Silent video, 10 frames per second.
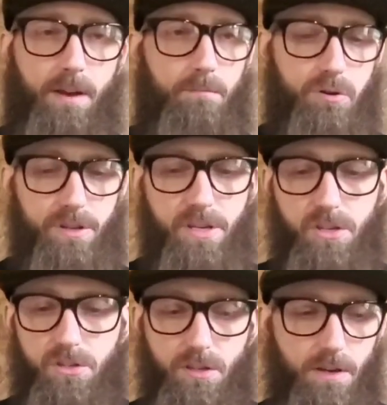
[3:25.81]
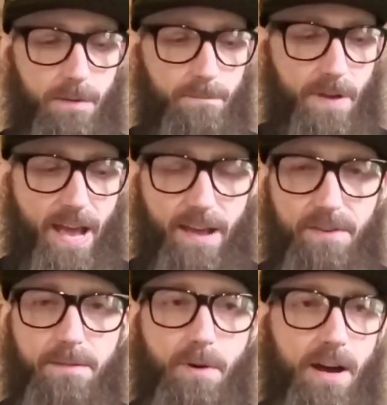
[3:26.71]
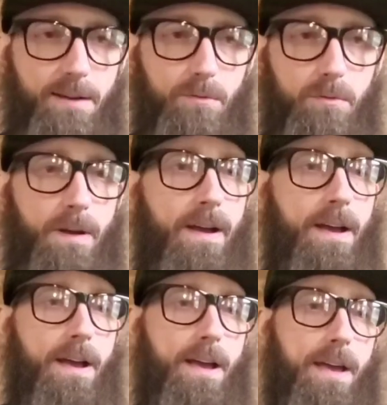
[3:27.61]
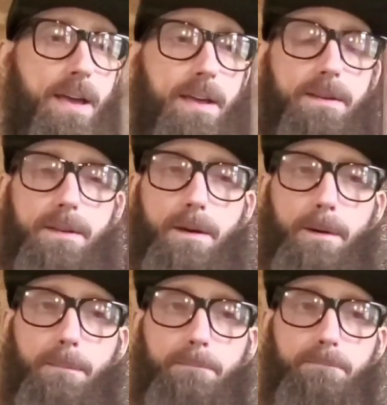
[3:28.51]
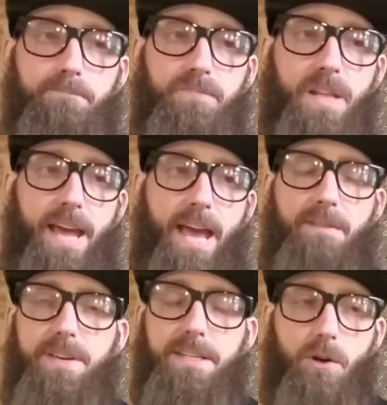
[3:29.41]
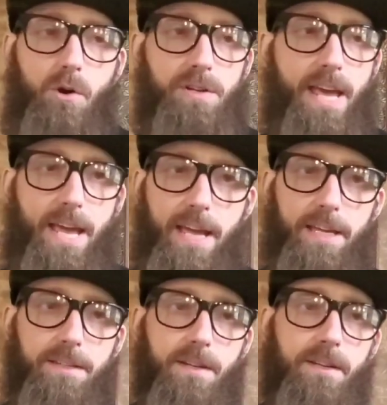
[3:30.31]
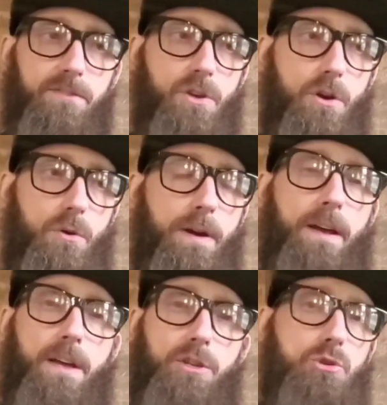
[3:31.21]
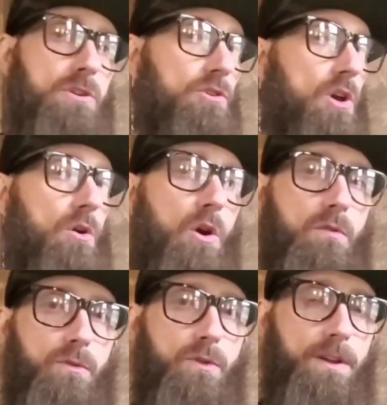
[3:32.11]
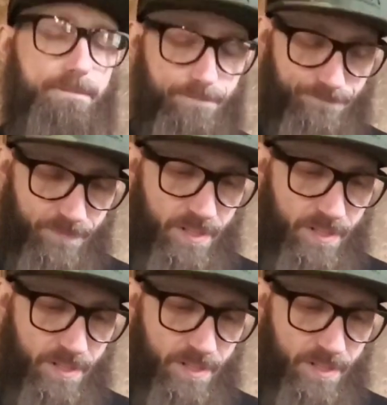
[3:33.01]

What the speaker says: Please have a Bible and have it on hand so you can go over it.